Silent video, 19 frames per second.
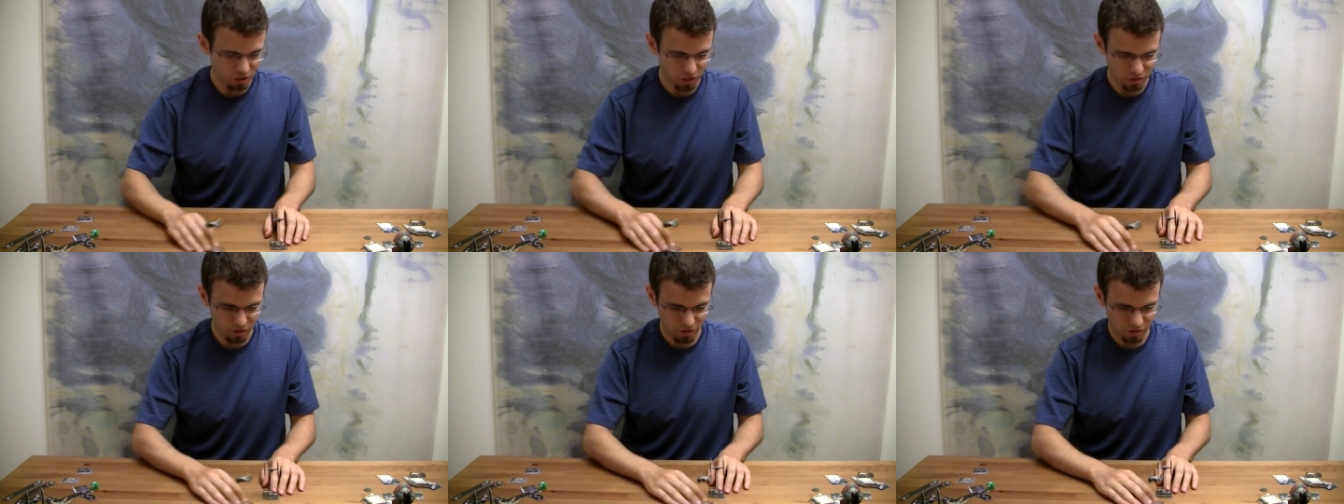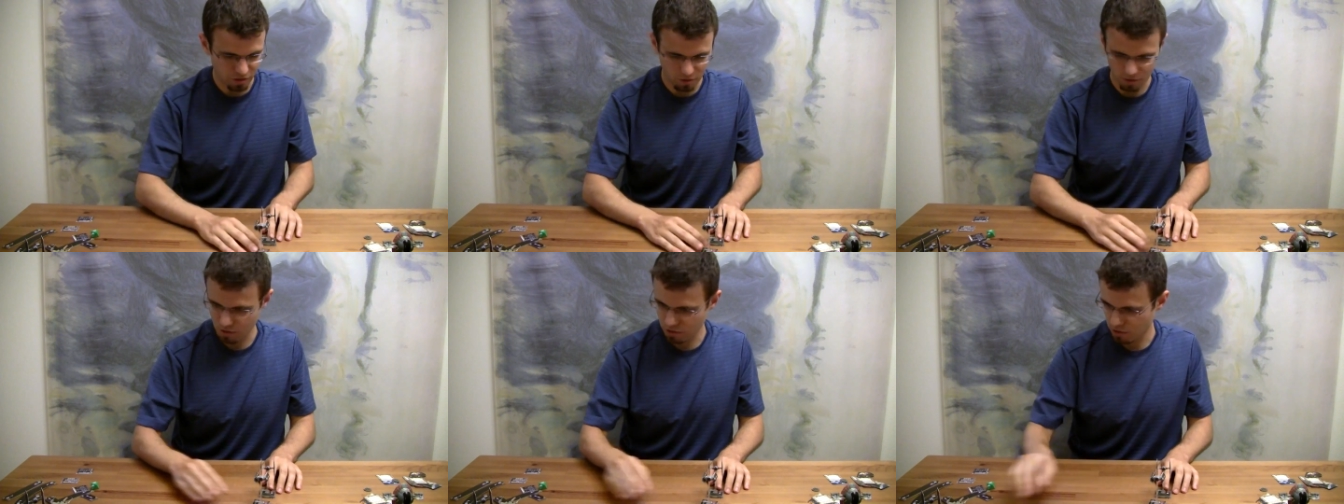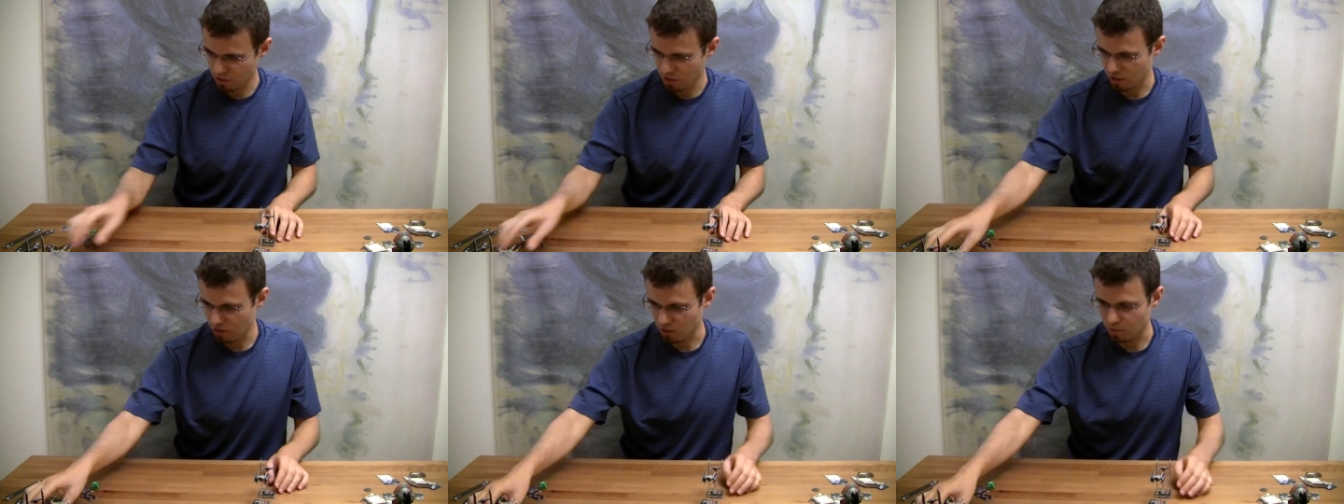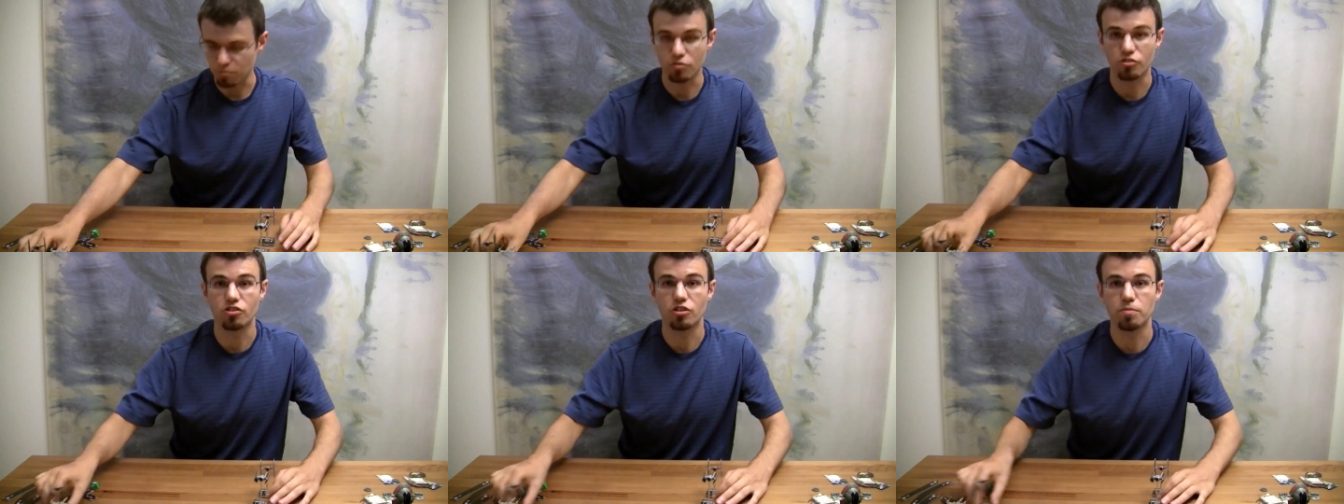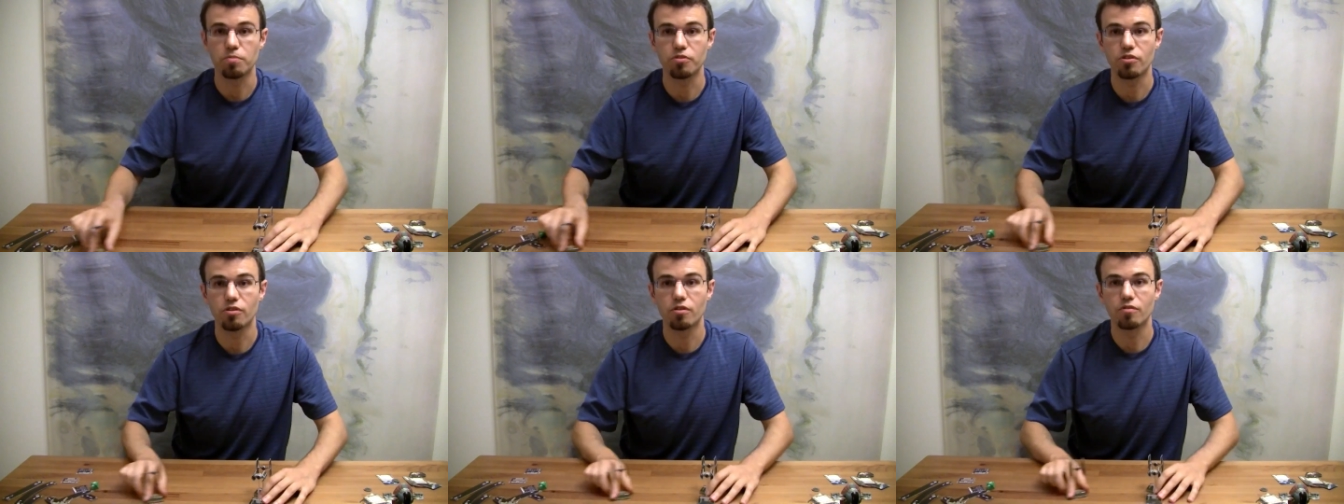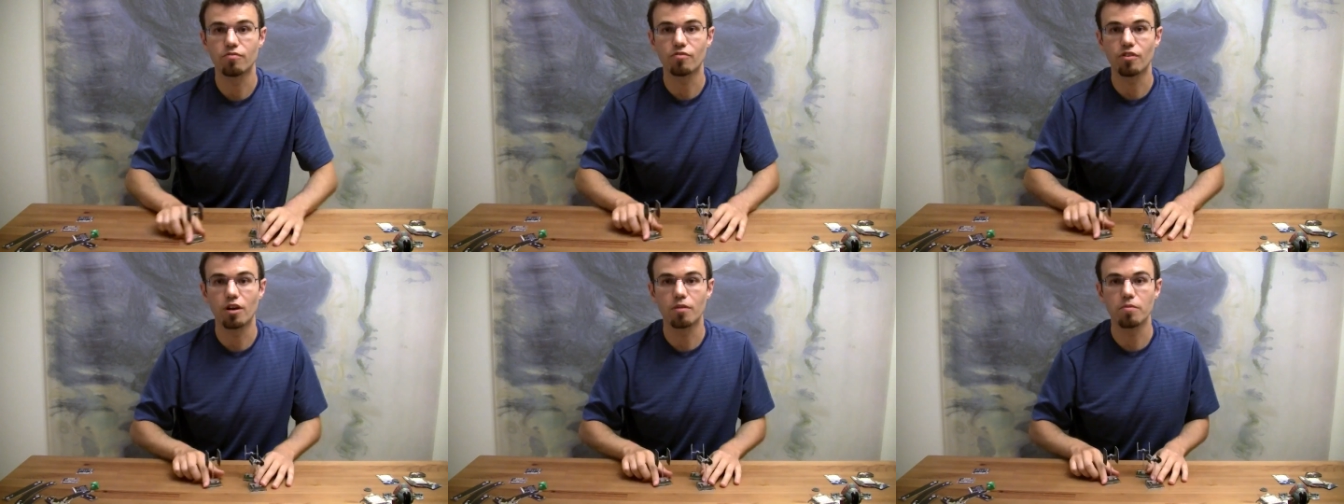Let's get some ships here
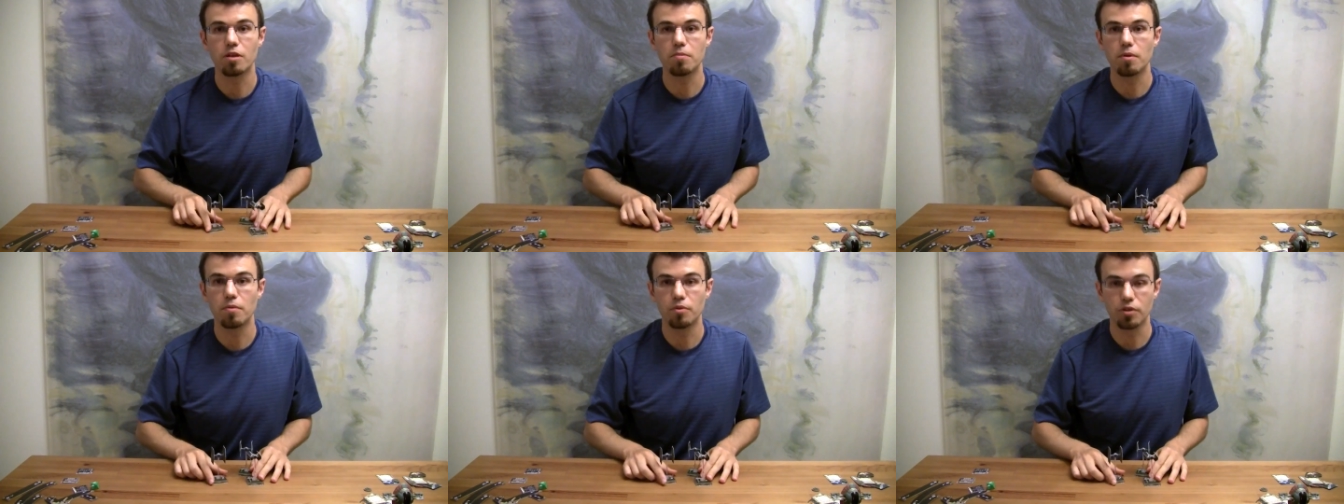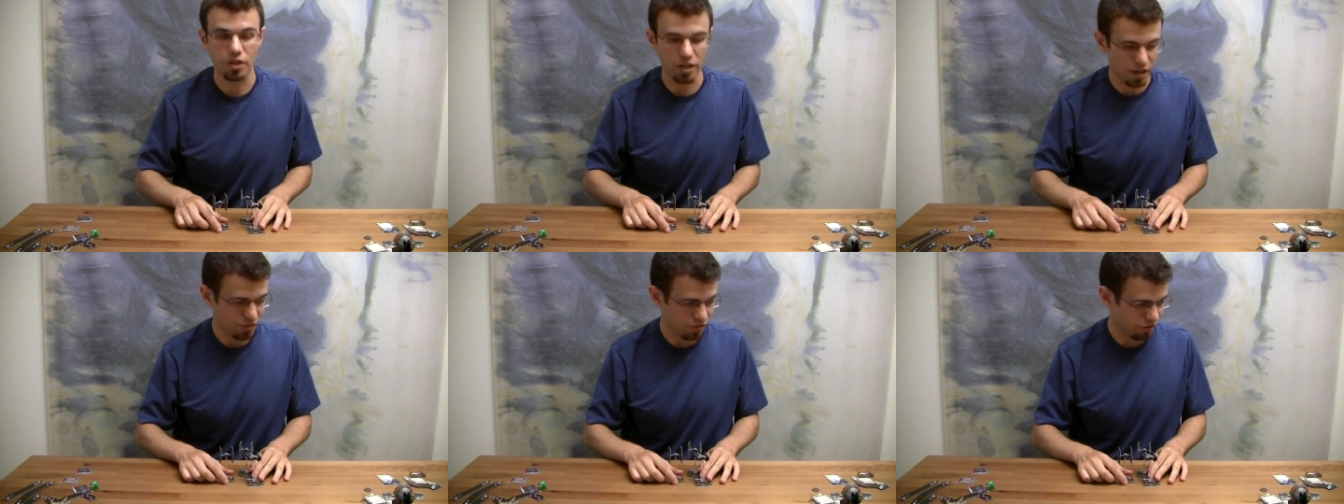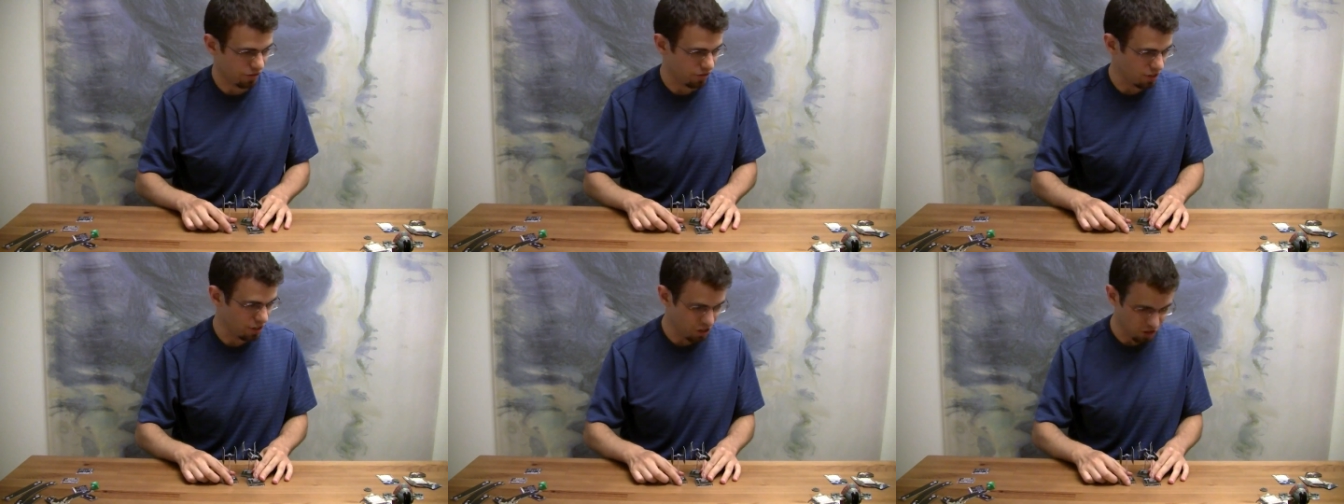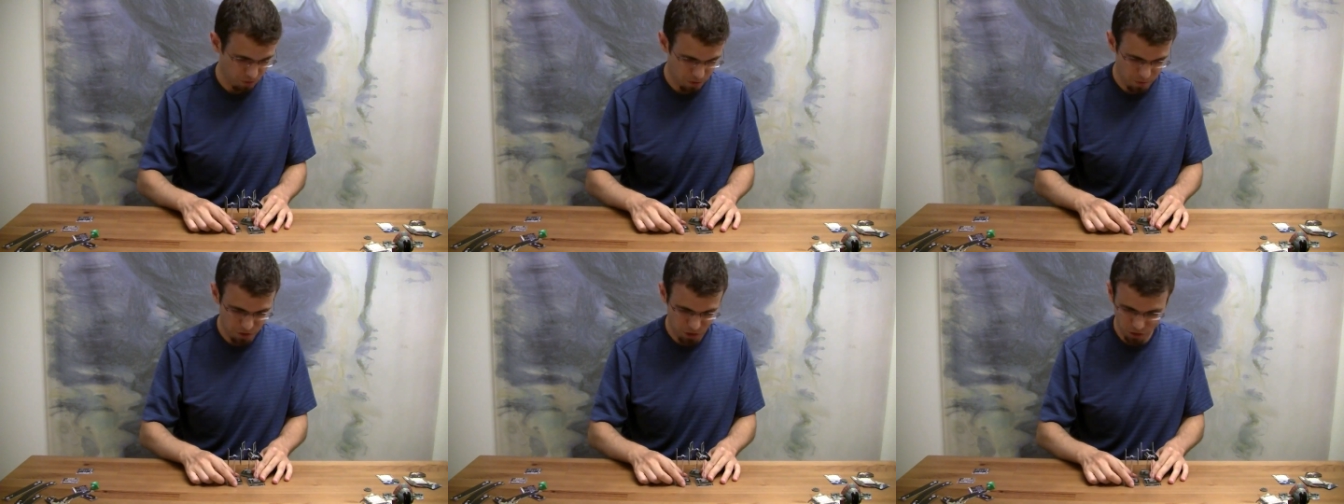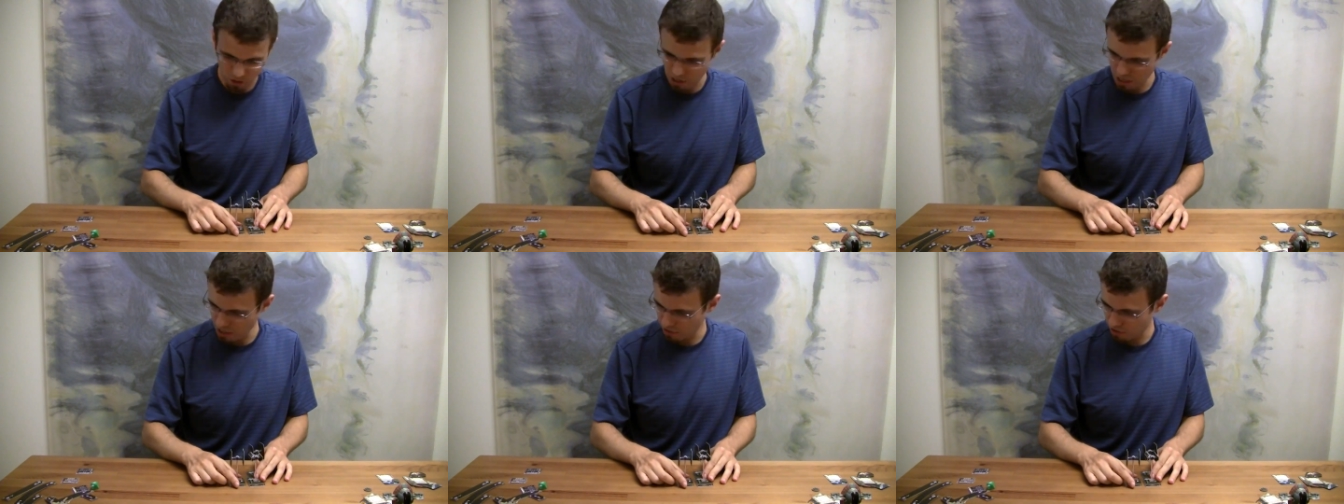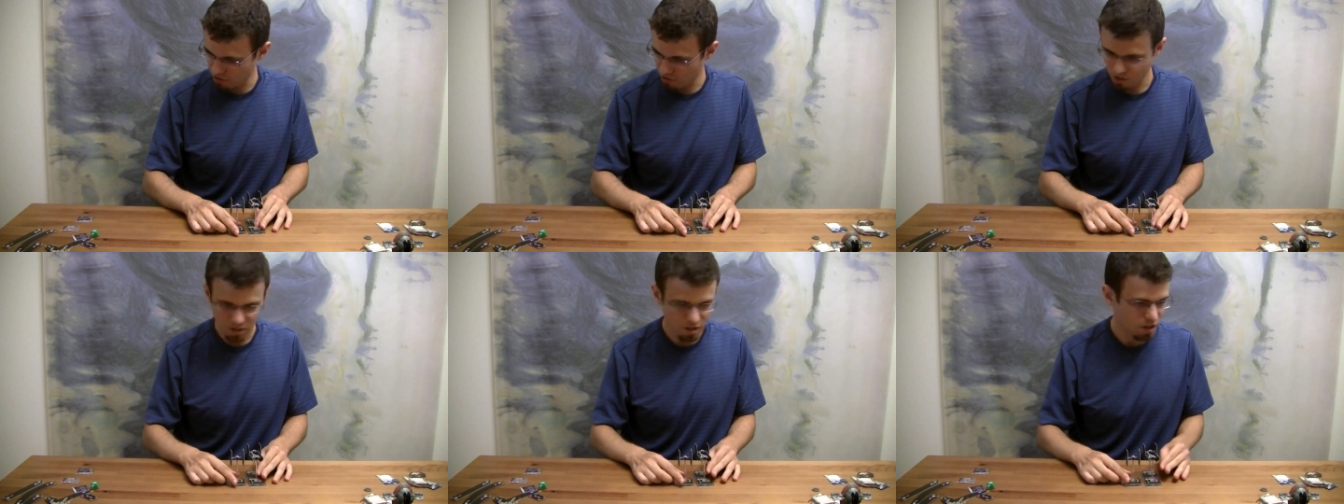in front of me. Maybe you guys can see these, maybe you can't.